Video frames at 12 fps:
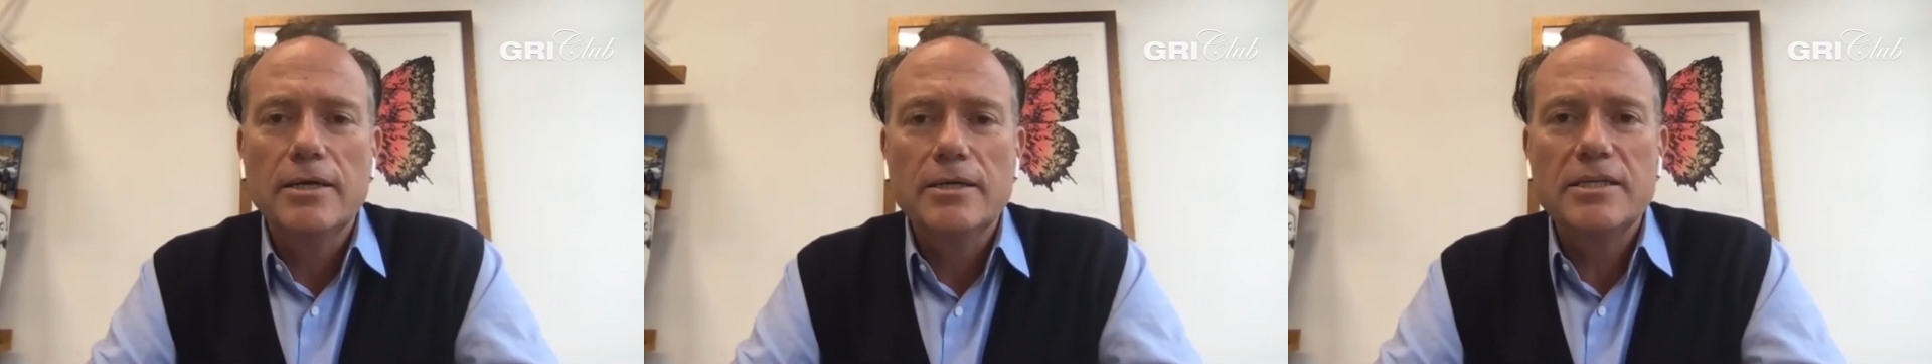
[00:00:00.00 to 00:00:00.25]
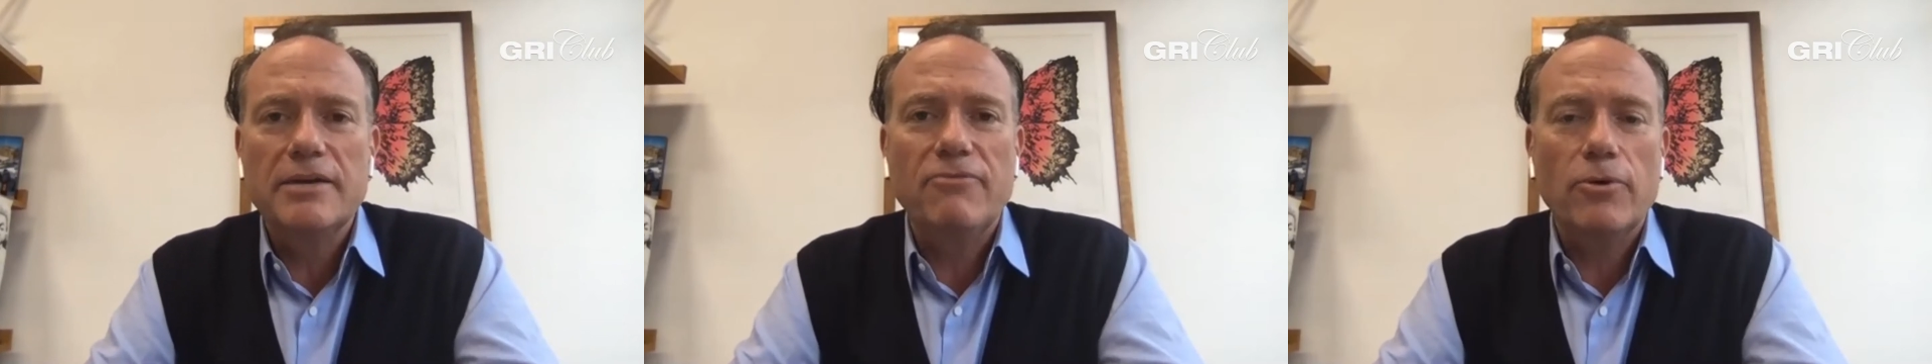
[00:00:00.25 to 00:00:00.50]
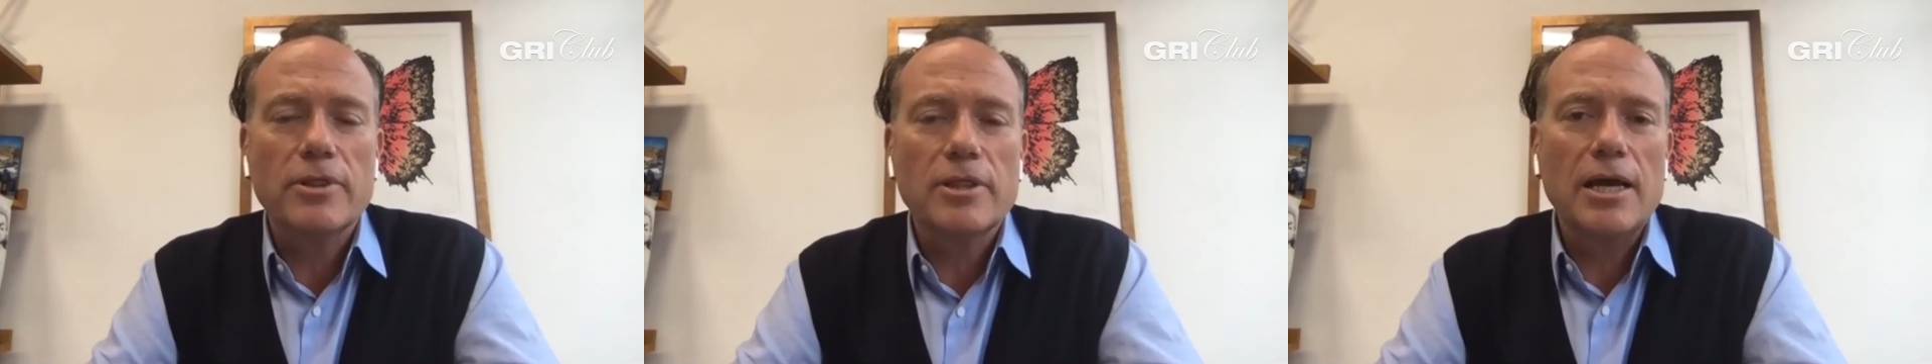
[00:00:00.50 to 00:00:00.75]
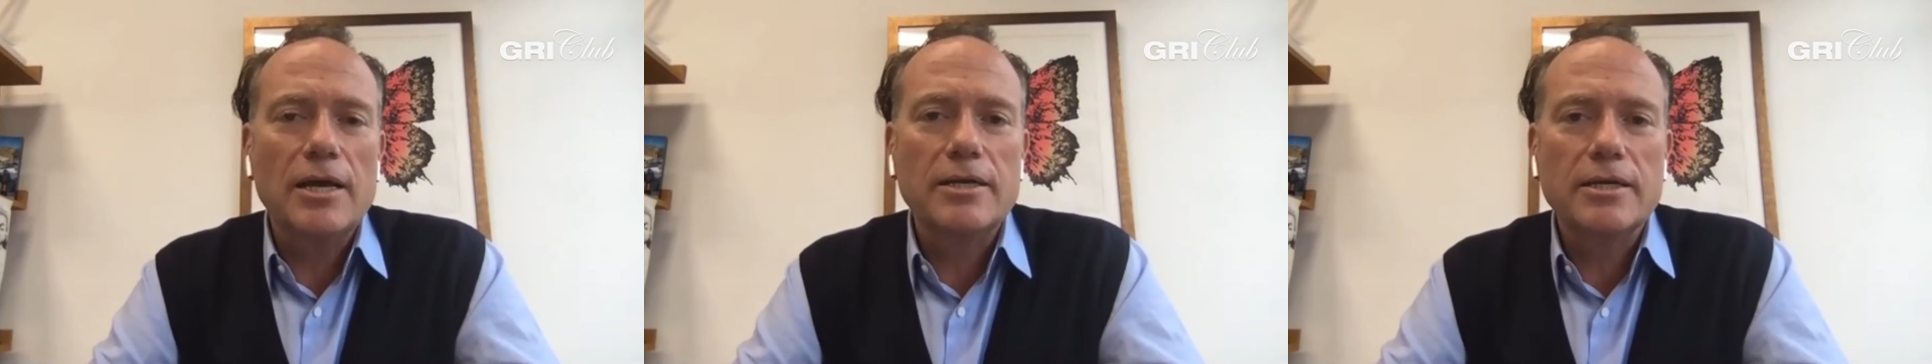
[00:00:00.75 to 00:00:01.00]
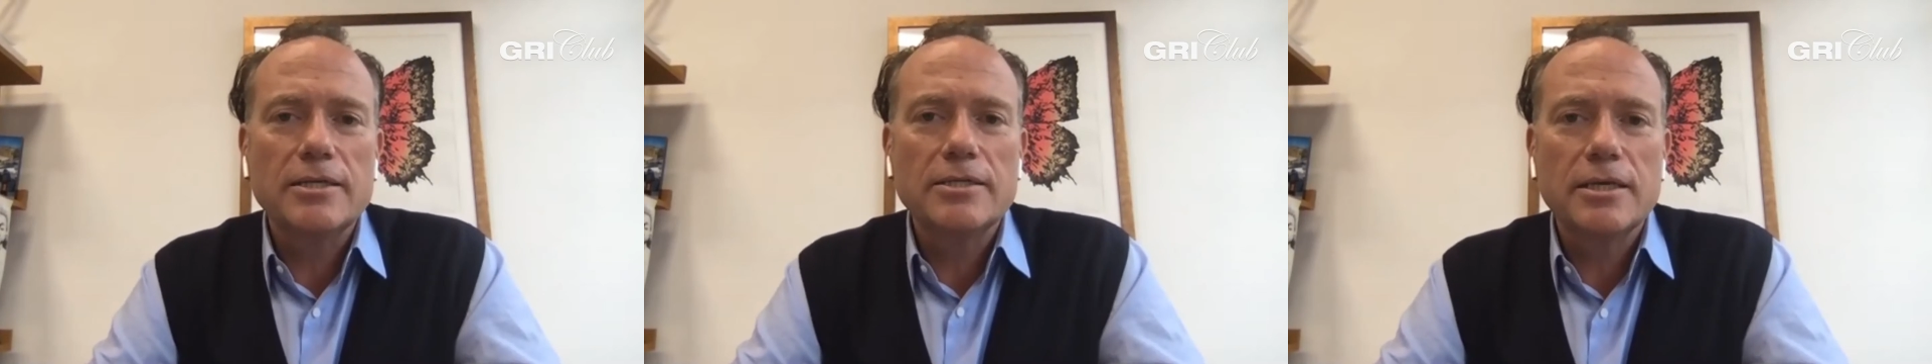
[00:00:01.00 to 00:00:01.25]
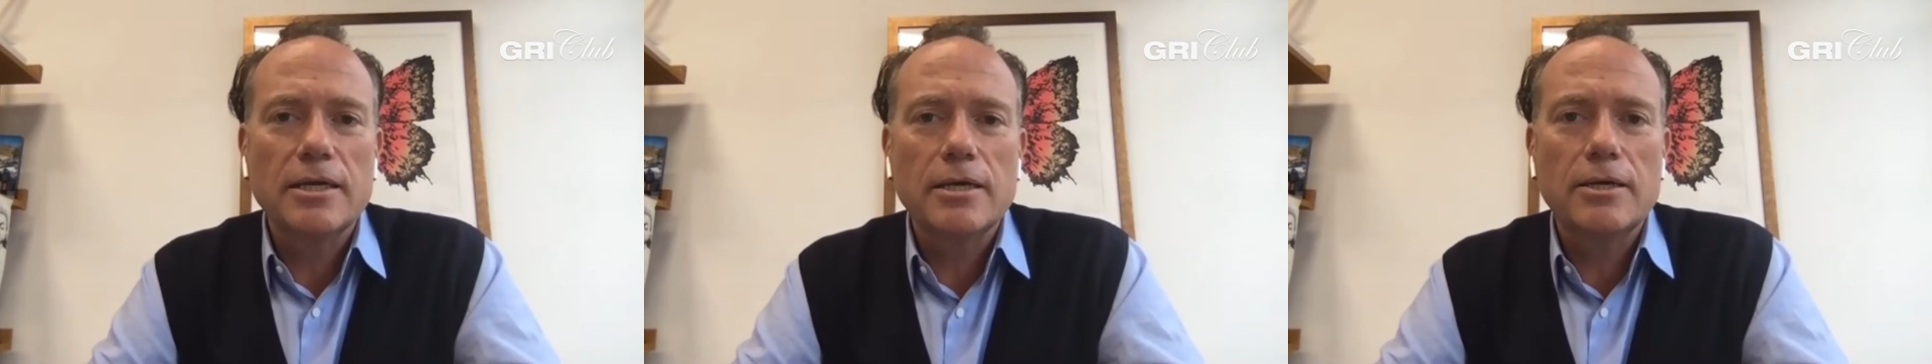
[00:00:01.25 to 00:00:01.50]
Seathforth Land is
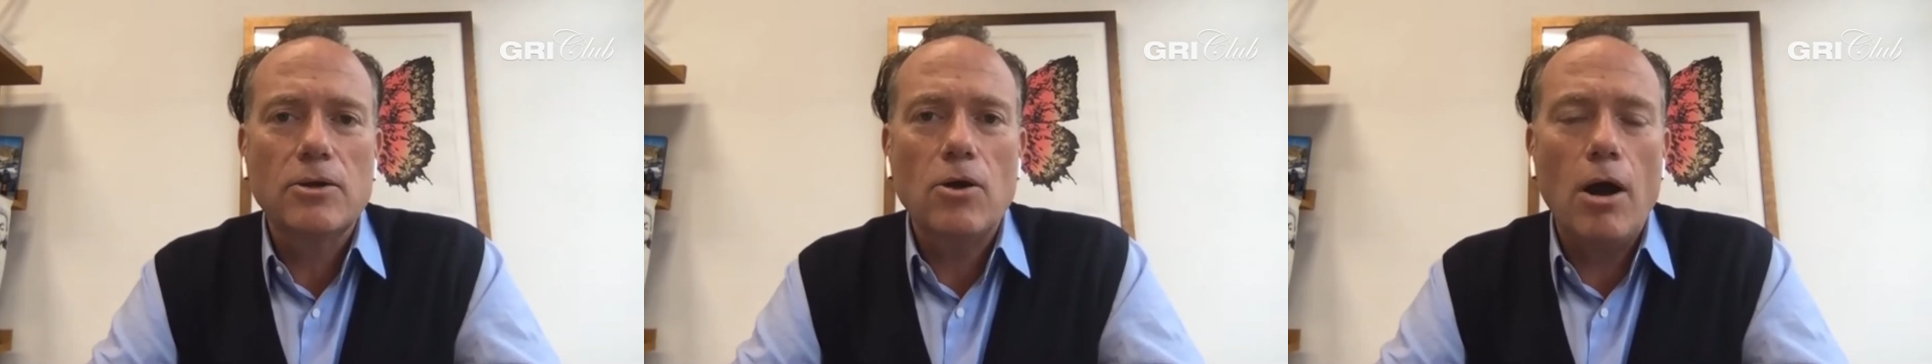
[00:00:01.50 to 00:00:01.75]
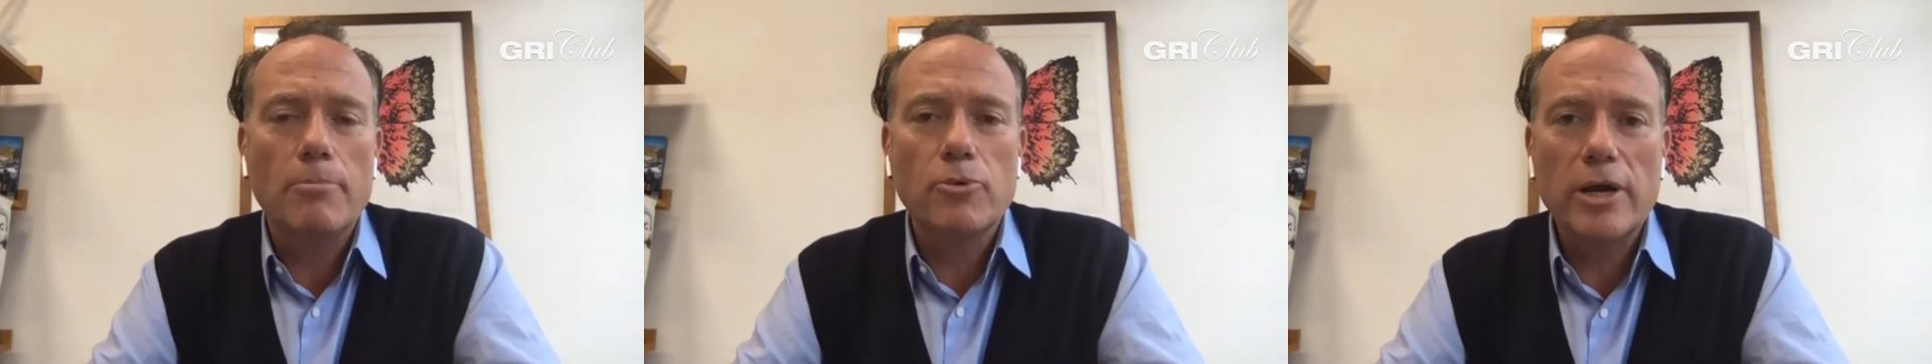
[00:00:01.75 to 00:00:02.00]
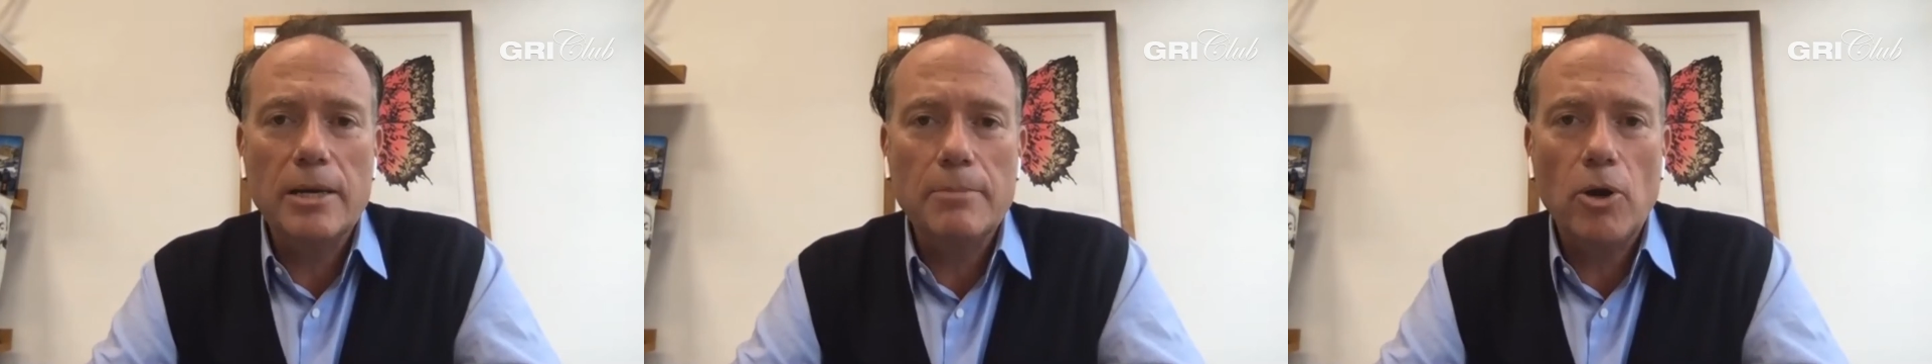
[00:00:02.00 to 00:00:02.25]
an operating